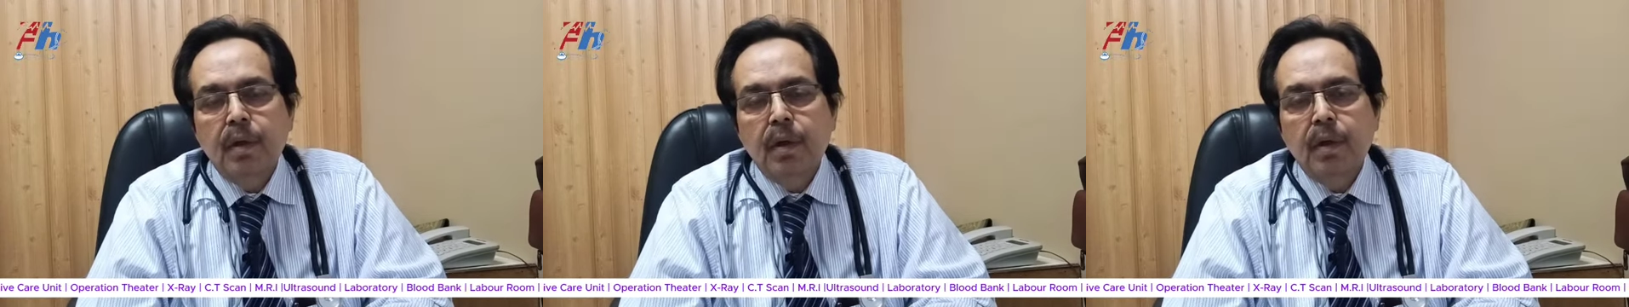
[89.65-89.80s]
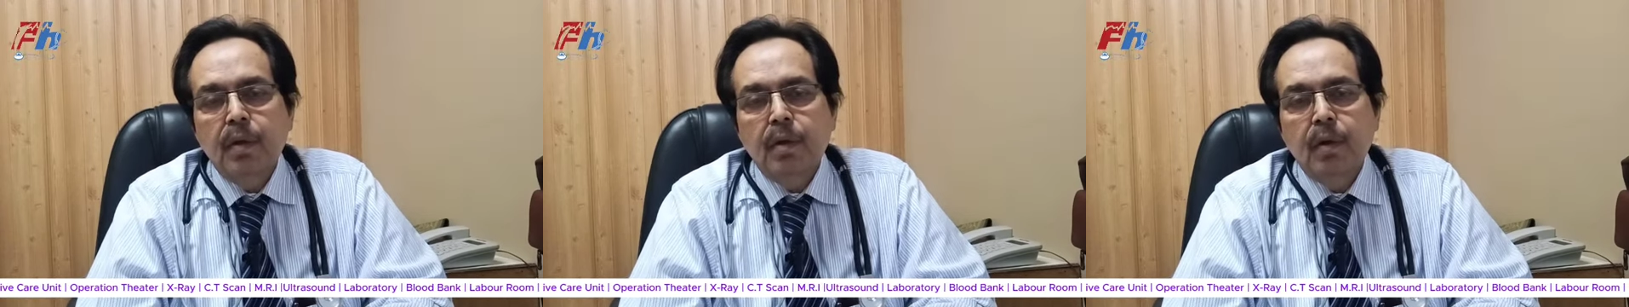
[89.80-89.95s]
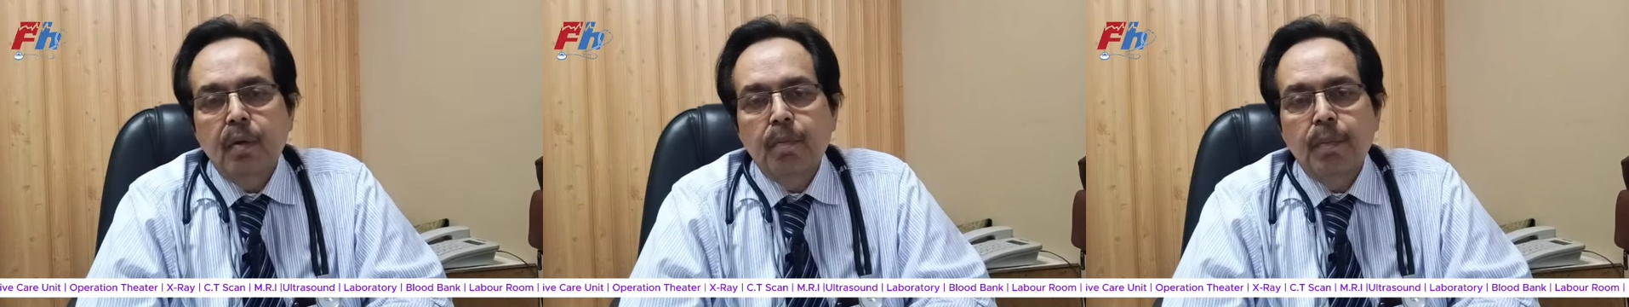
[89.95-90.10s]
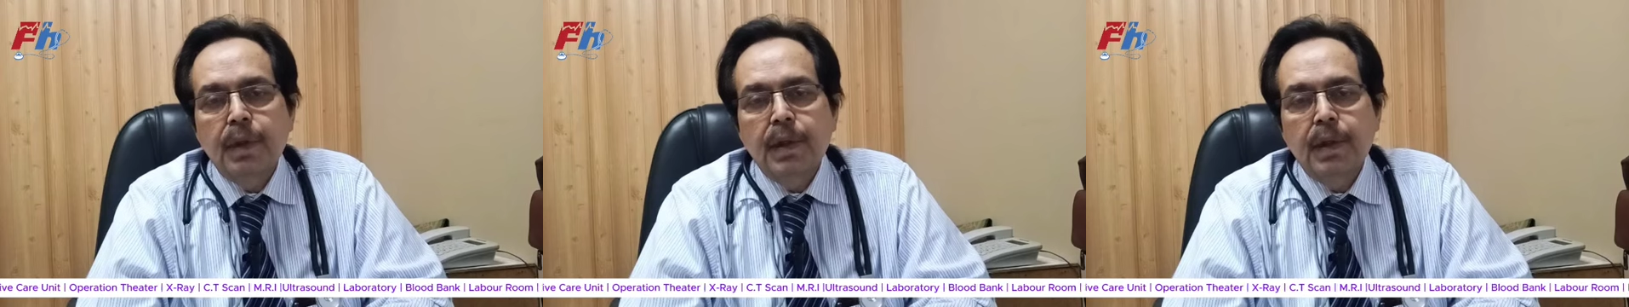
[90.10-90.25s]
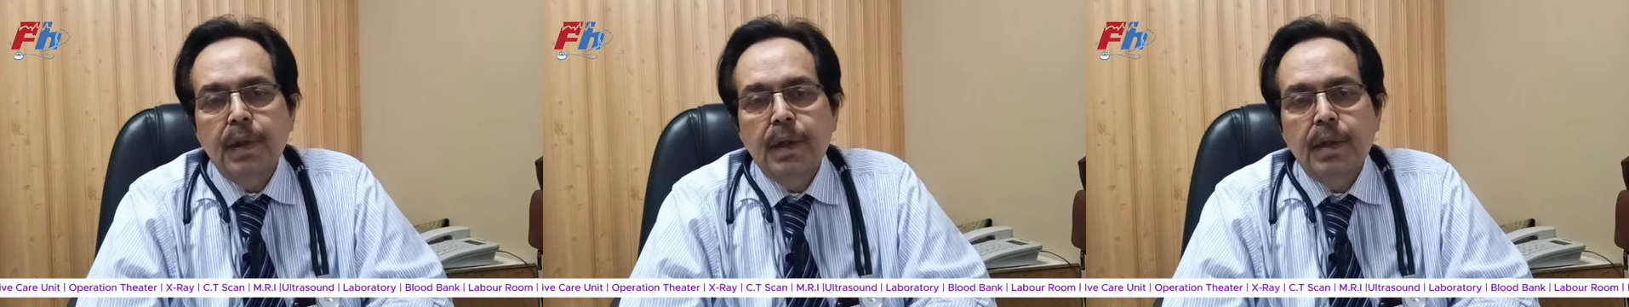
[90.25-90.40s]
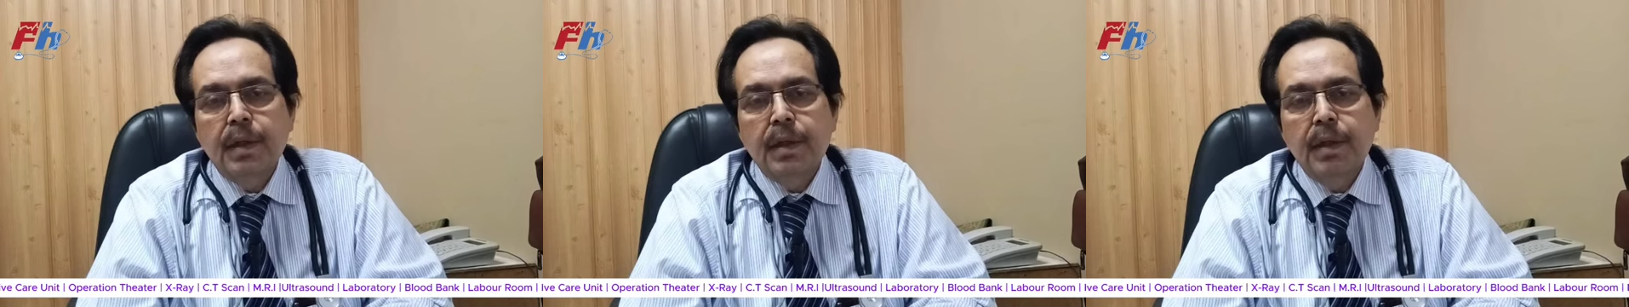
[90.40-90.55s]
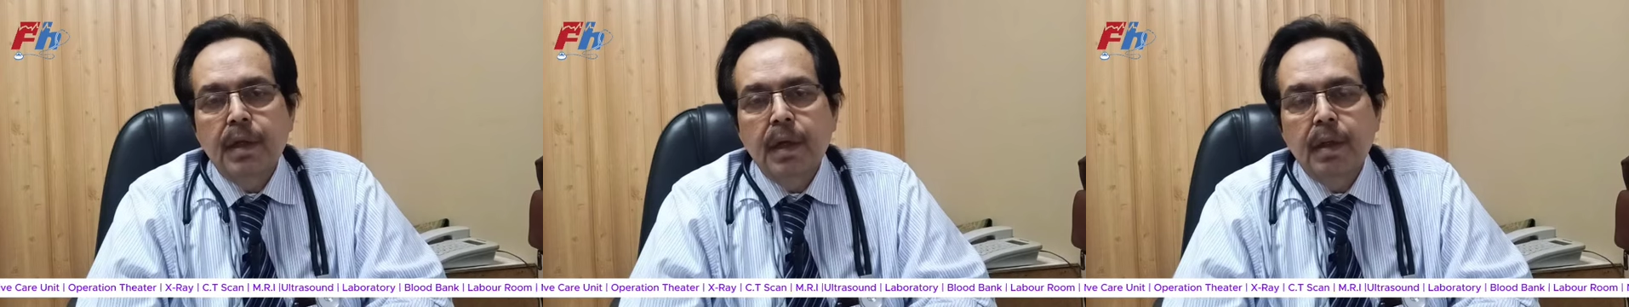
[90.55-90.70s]

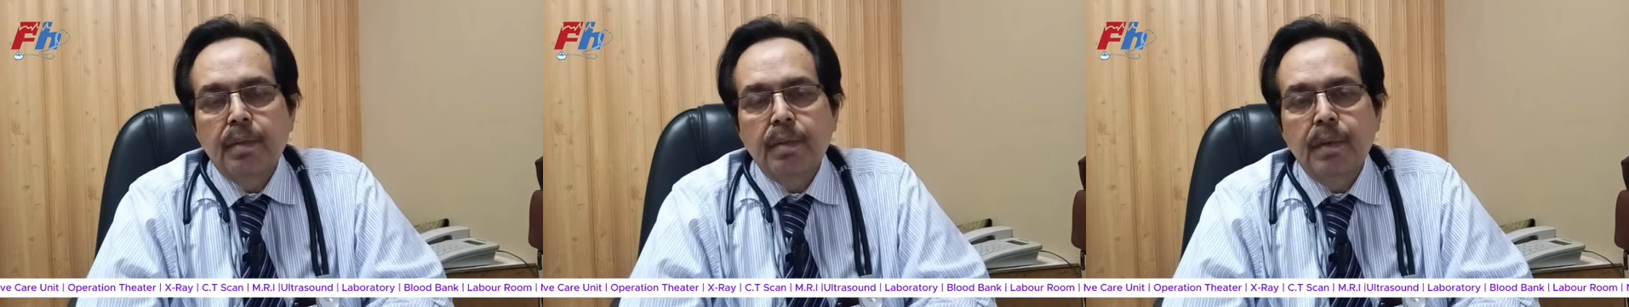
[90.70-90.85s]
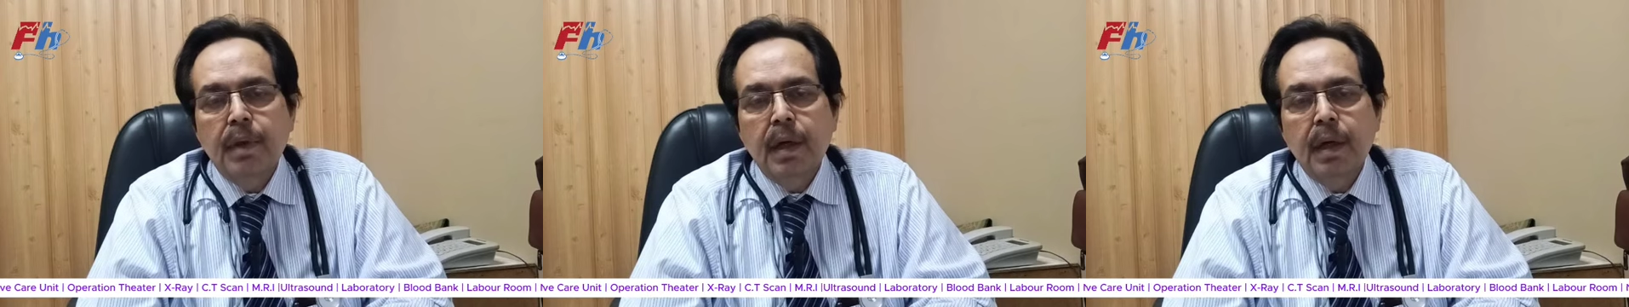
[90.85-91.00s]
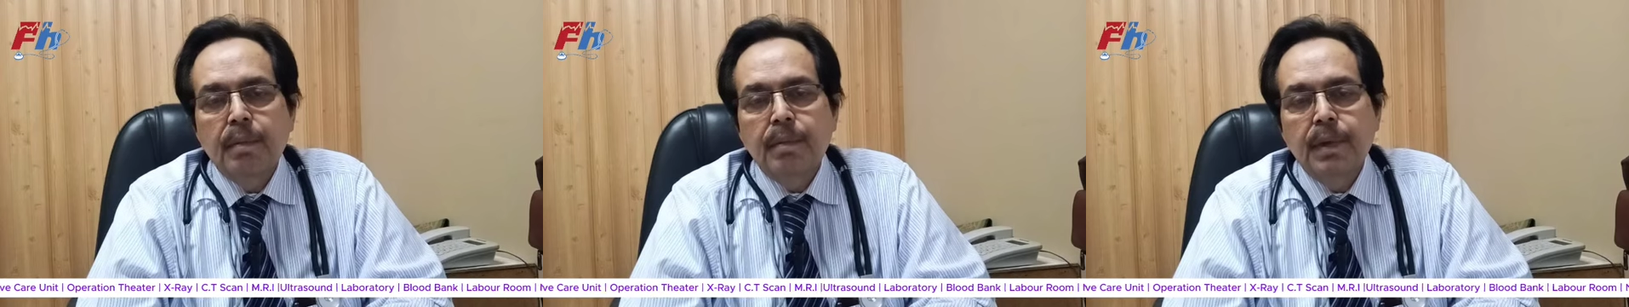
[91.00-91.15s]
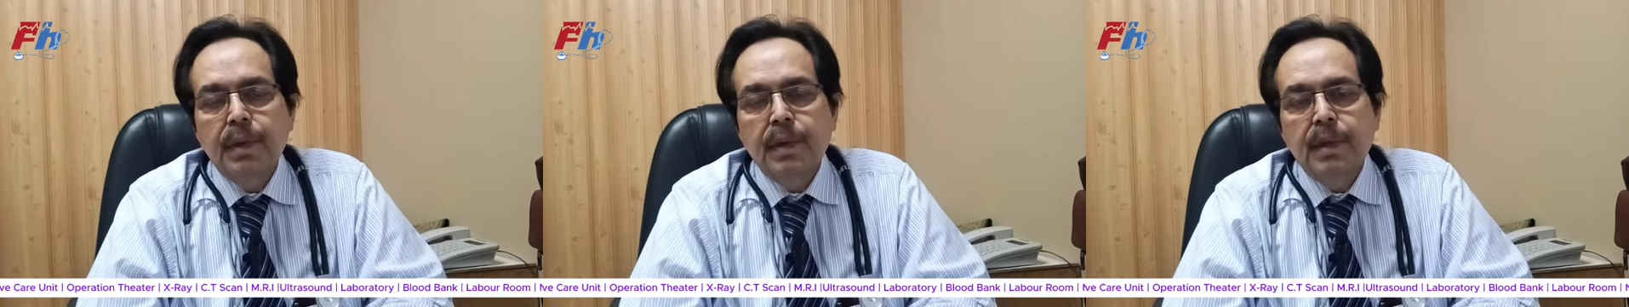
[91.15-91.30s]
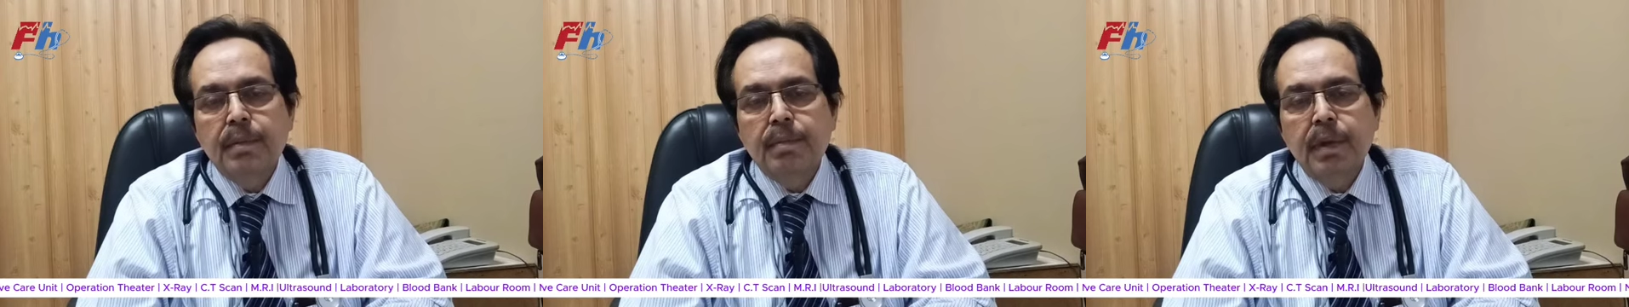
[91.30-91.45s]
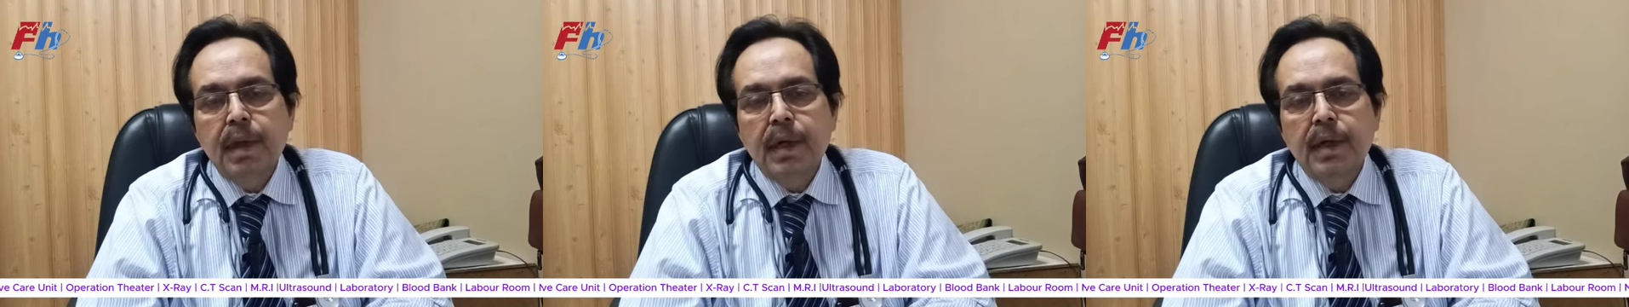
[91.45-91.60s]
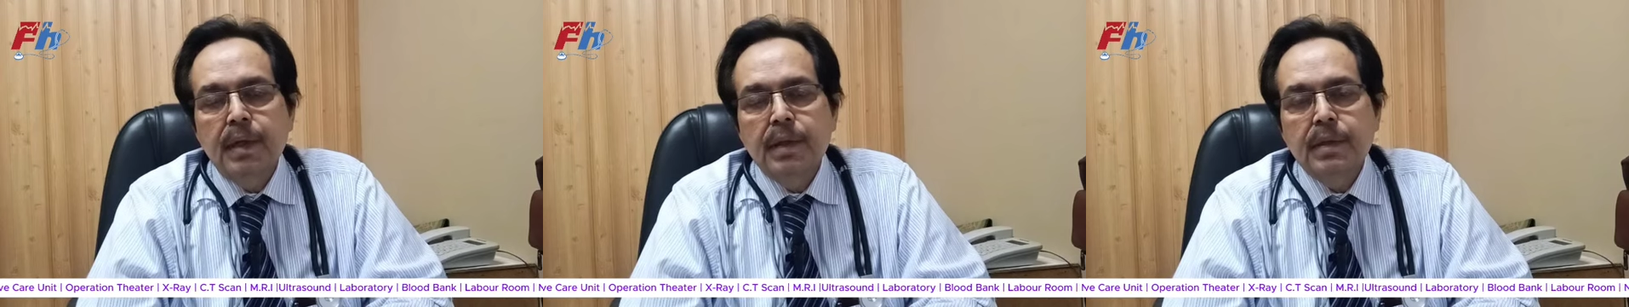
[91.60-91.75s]
uncomplicated diabetes
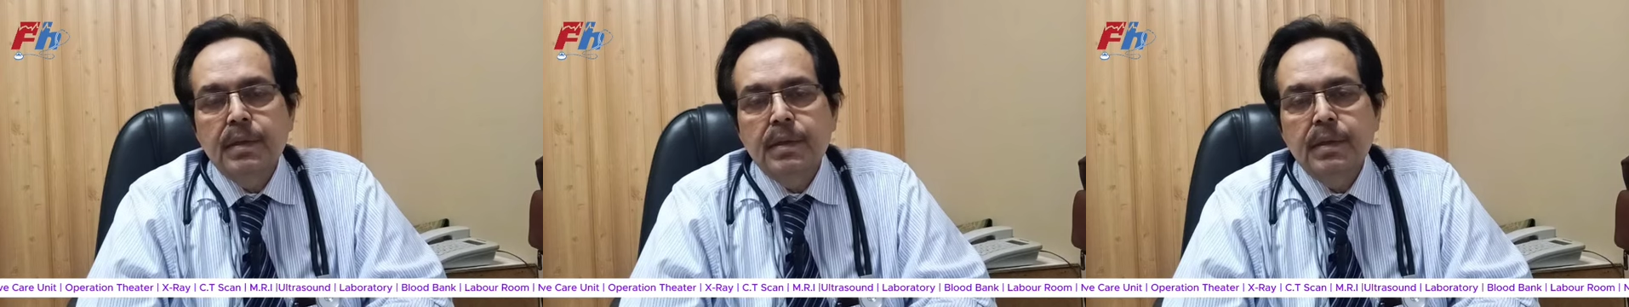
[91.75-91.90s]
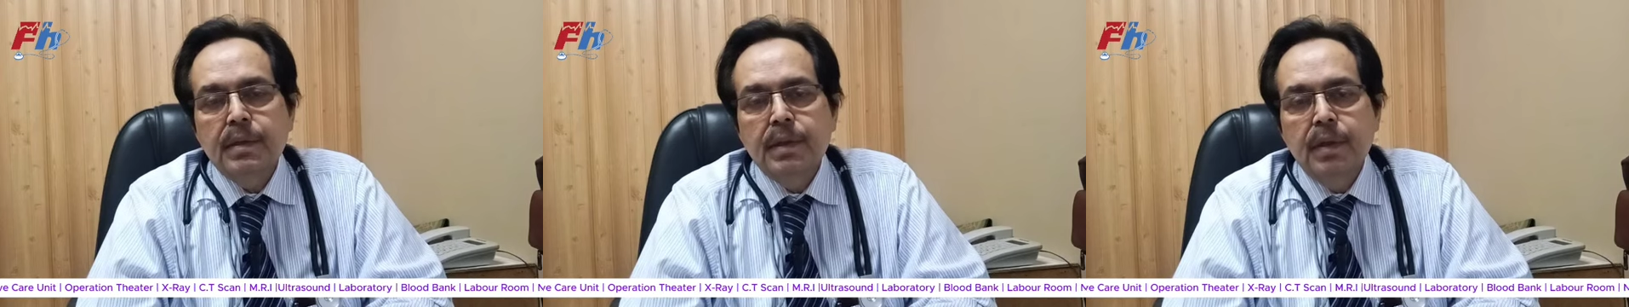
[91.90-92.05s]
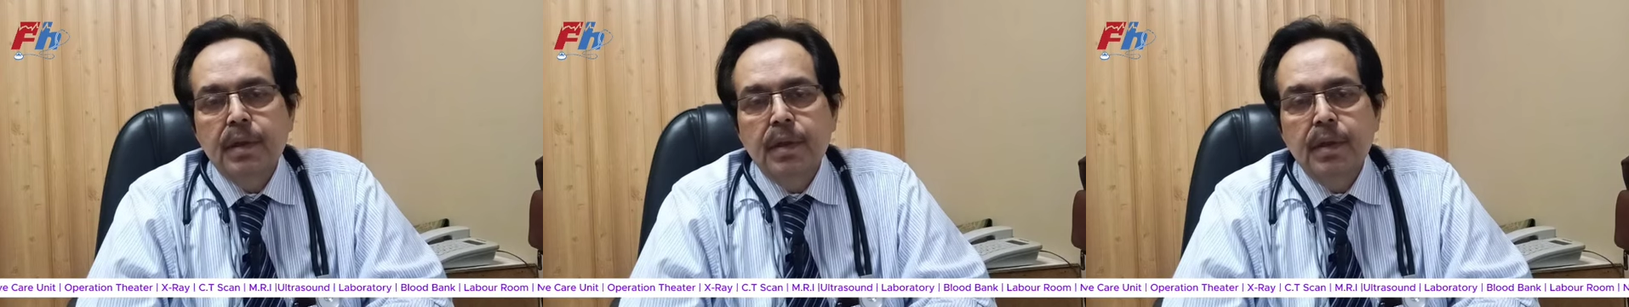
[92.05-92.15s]
mellitus,